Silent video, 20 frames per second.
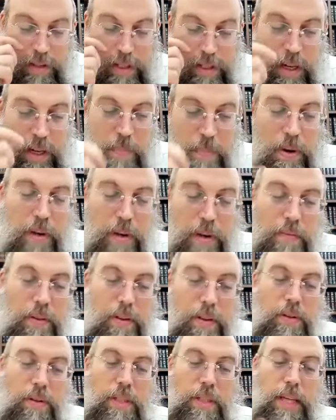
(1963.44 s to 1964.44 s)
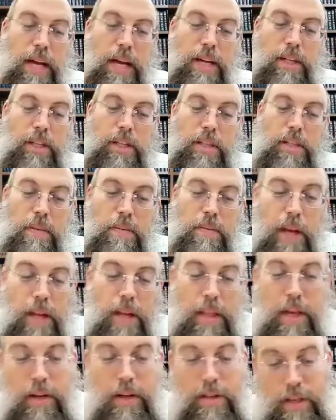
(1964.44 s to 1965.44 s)
separate for those 10 sheep,
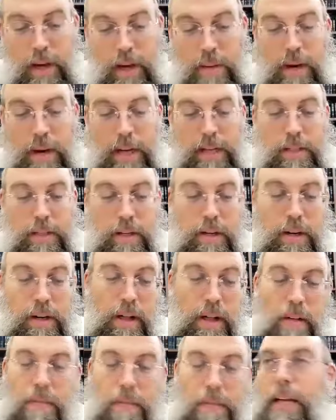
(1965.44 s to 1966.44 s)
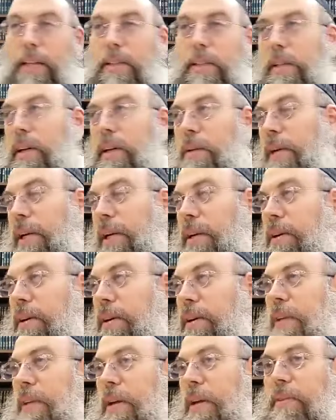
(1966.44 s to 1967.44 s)
and then you take Meiser, but you don't
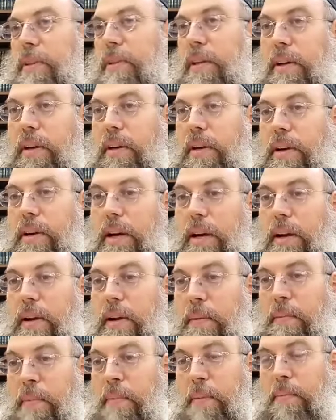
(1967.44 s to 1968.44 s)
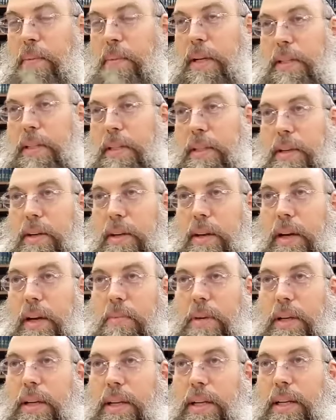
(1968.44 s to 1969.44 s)
have to give it to the Kayan, because the Kayan
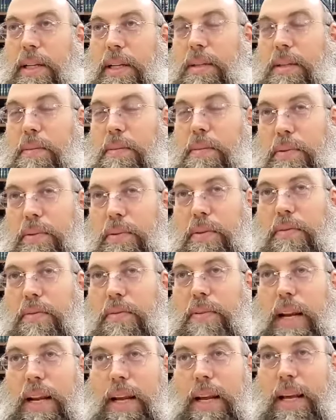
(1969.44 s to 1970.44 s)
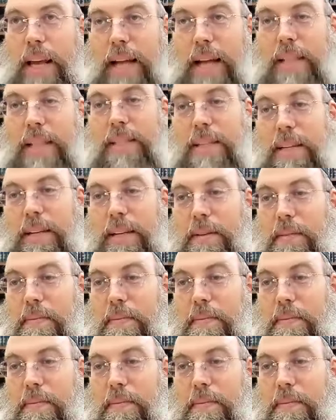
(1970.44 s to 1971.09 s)
would need to prove that he gets it